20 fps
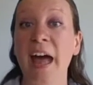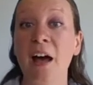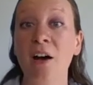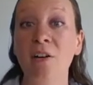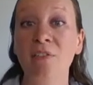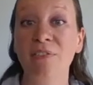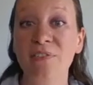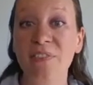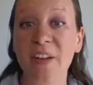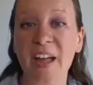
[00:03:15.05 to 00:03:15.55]

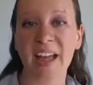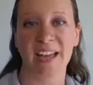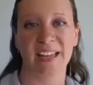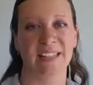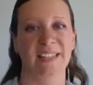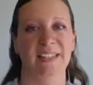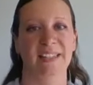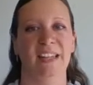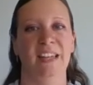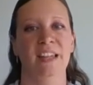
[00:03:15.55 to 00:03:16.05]
how
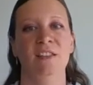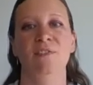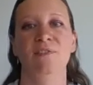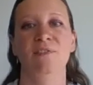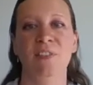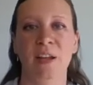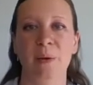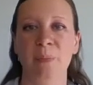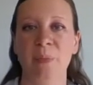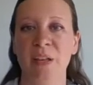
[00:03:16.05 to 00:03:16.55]
fast can your
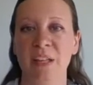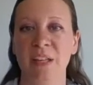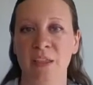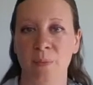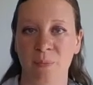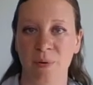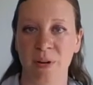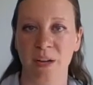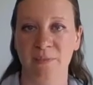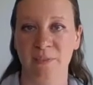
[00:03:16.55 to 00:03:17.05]
family get
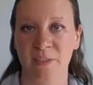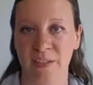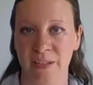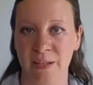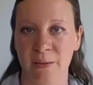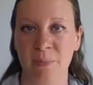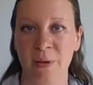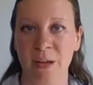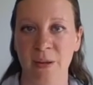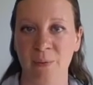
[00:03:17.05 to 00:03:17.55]
the
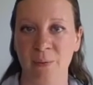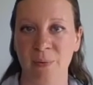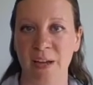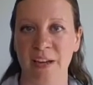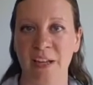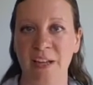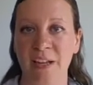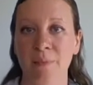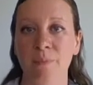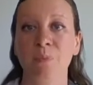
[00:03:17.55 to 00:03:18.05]
breakfast in bed
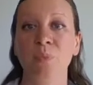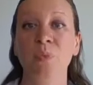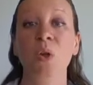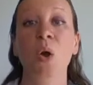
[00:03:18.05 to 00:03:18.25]
ready?